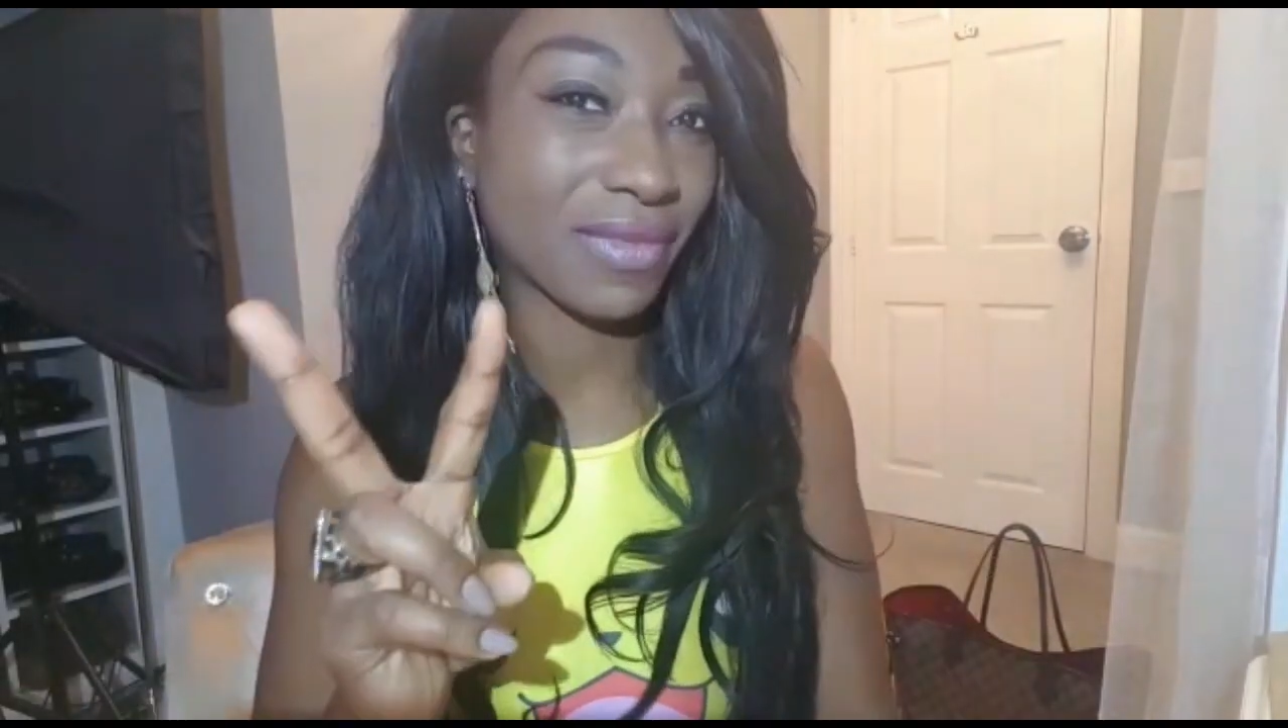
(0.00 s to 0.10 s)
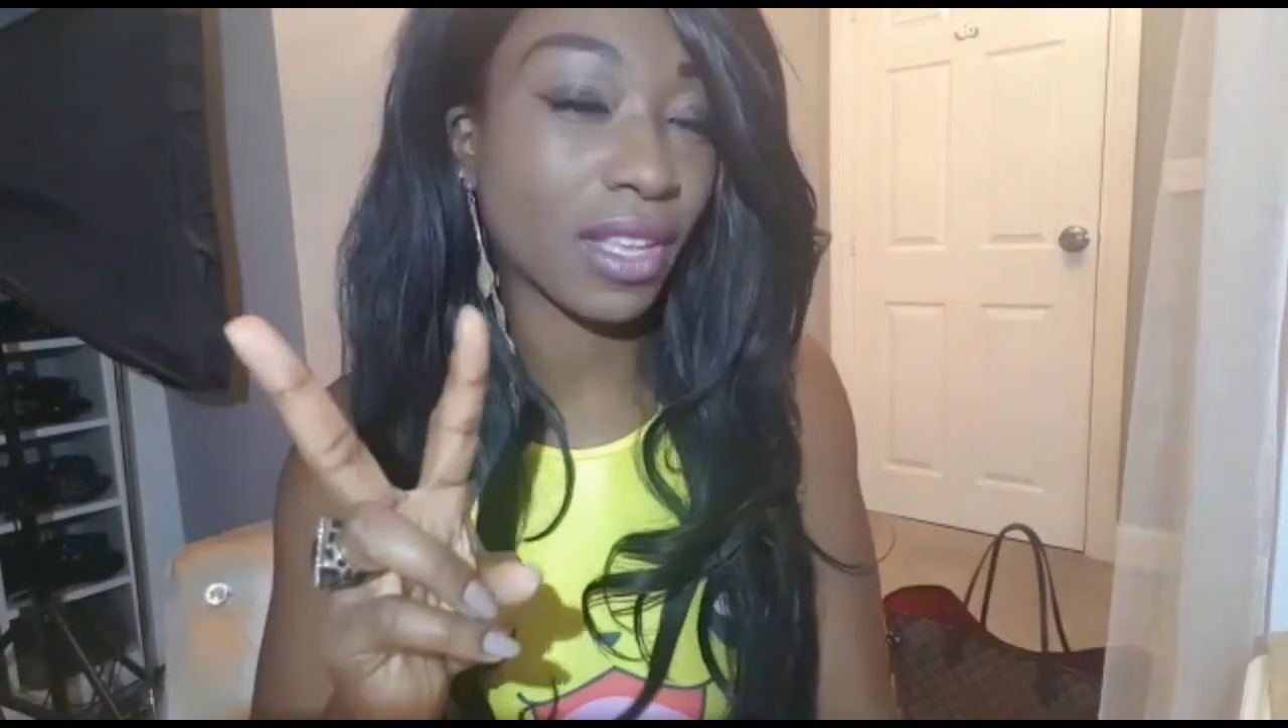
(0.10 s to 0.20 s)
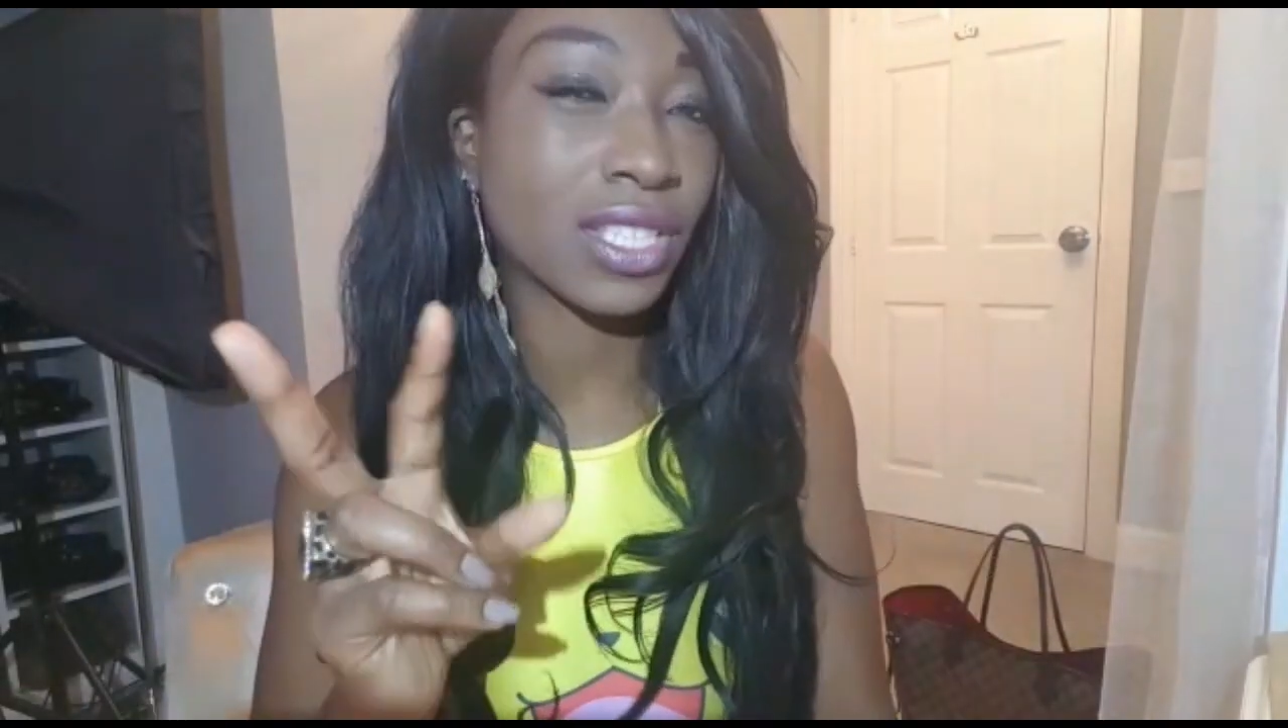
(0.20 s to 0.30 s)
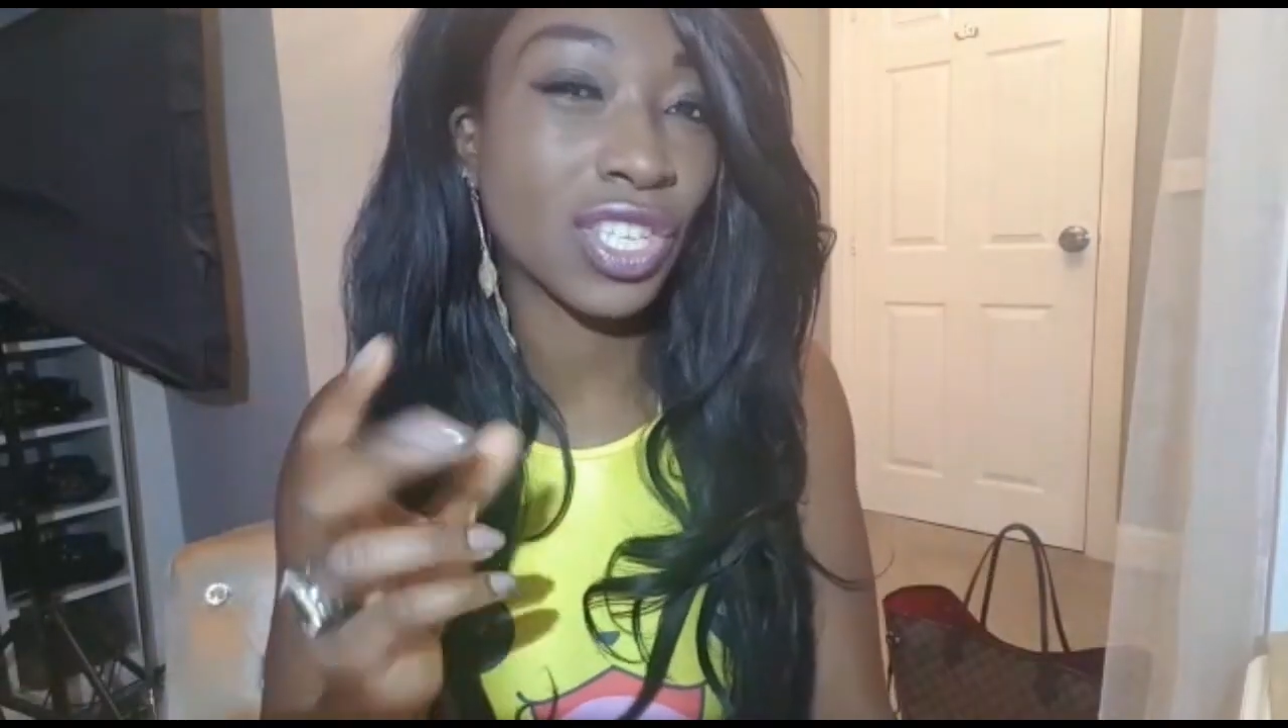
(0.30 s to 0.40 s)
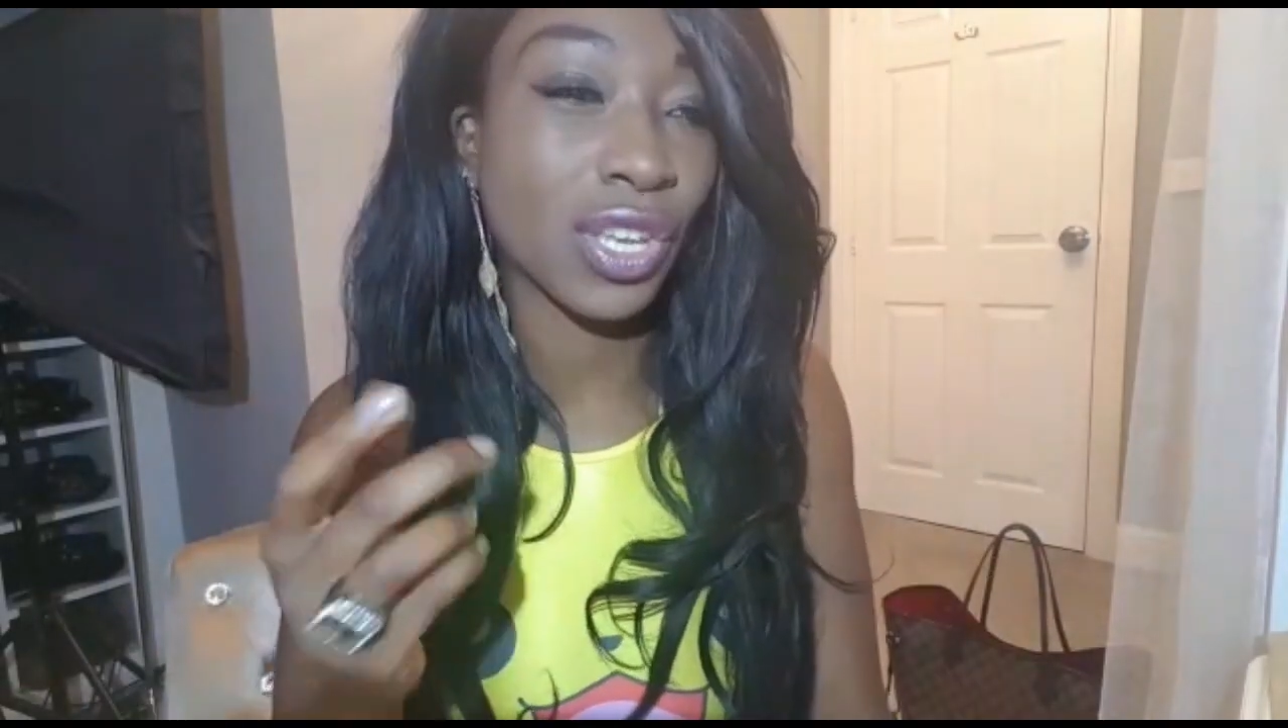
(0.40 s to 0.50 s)

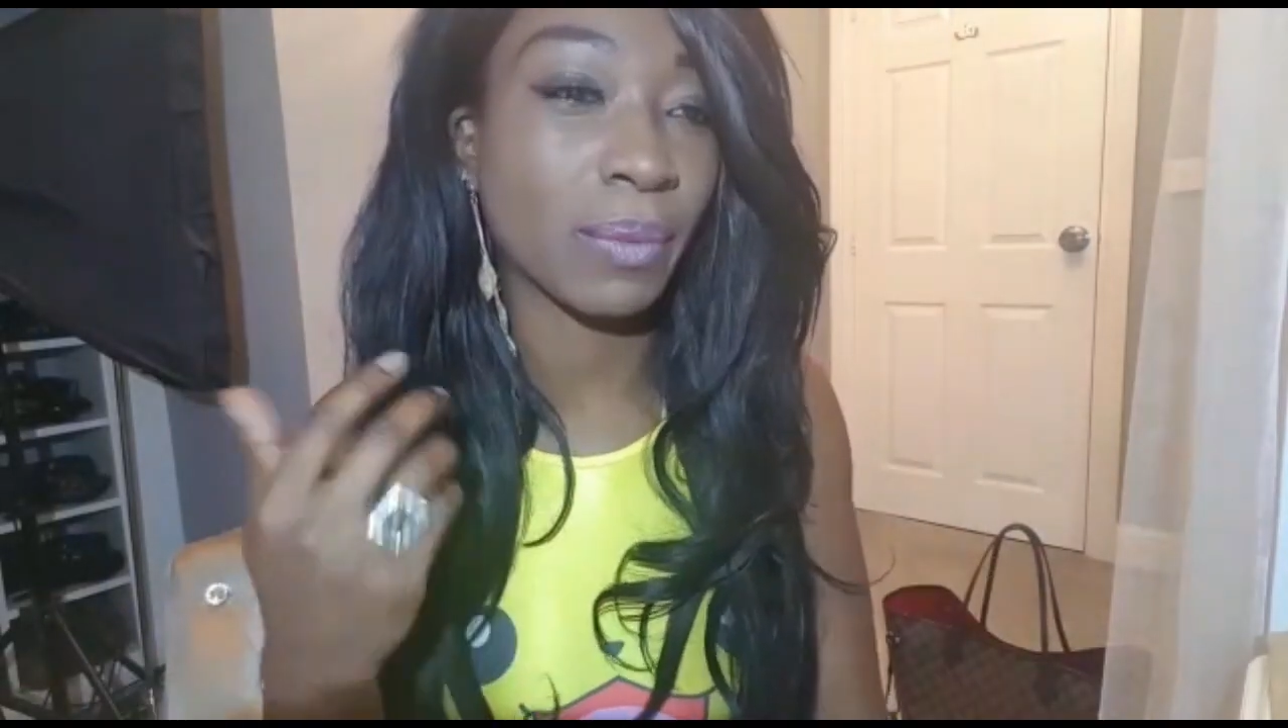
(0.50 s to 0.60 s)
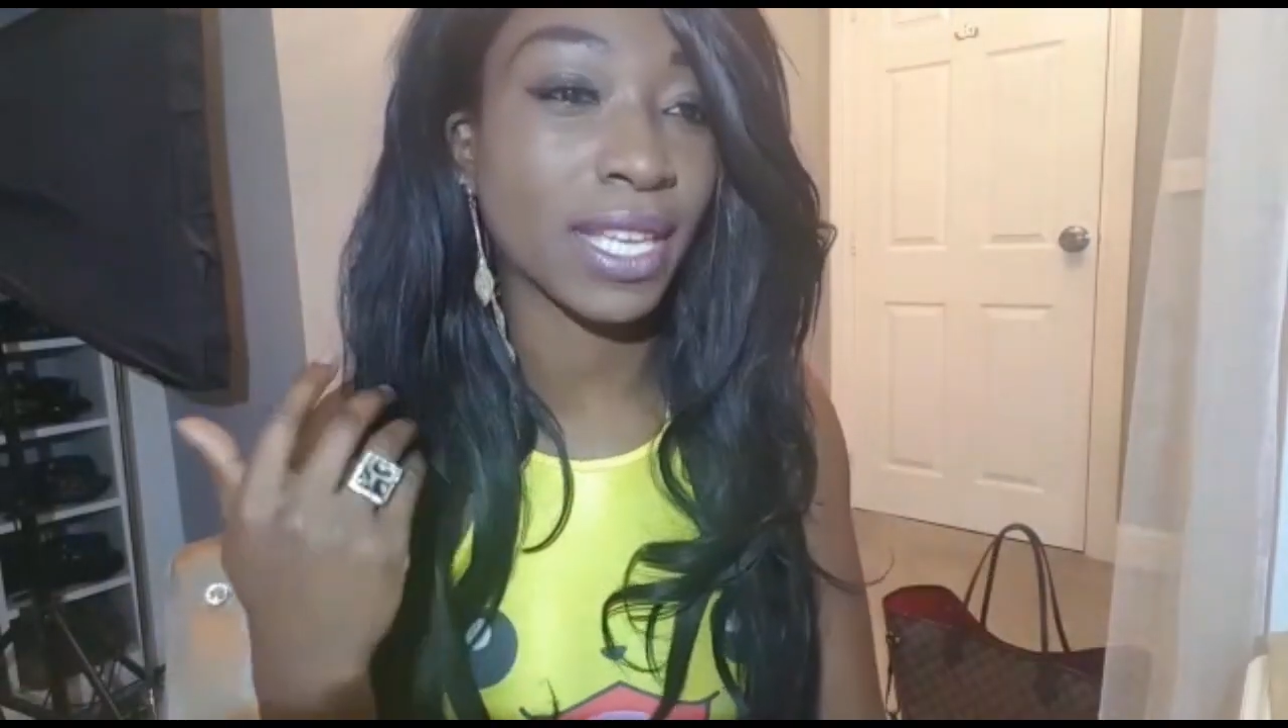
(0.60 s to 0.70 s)
a 2